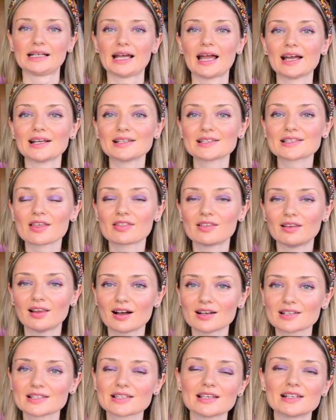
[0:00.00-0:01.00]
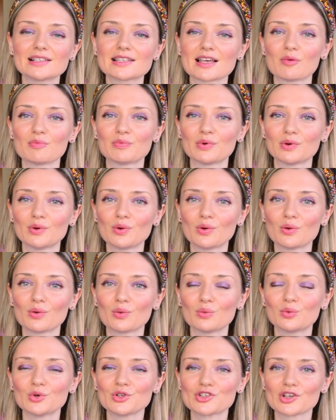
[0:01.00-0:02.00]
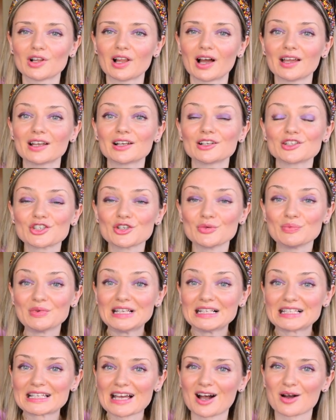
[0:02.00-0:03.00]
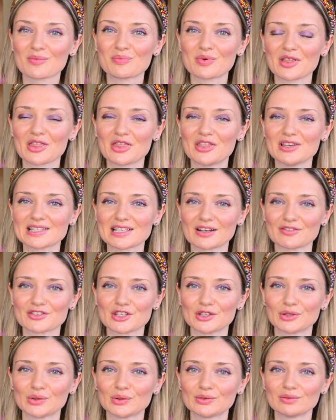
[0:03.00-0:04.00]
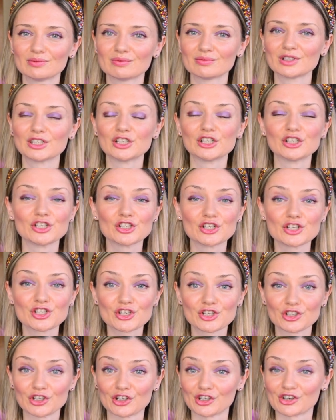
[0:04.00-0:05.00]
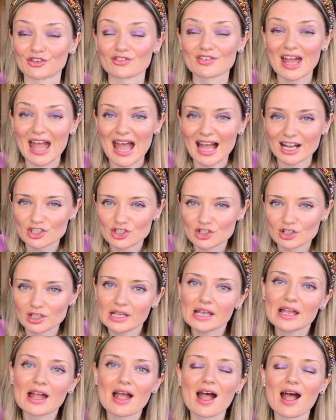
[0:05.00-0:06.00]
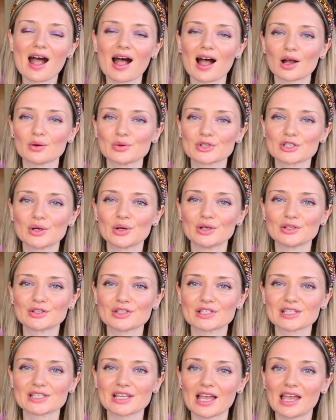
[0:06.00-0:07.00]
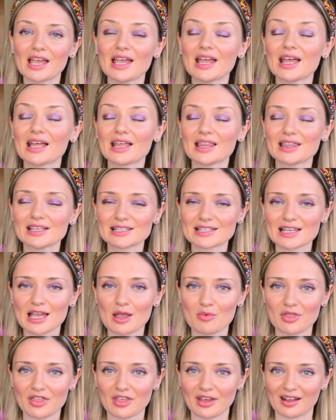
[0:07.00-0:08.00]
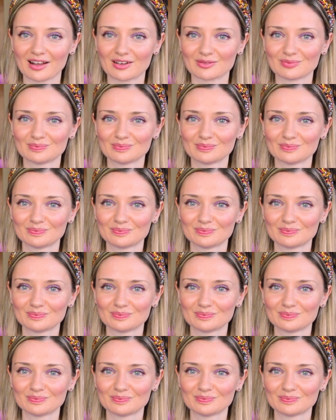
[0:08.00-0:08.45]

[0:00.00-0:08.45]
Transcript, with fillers: And the last example, would you like to meet up this afternoon? Sure, actually, I was going to say the same thing.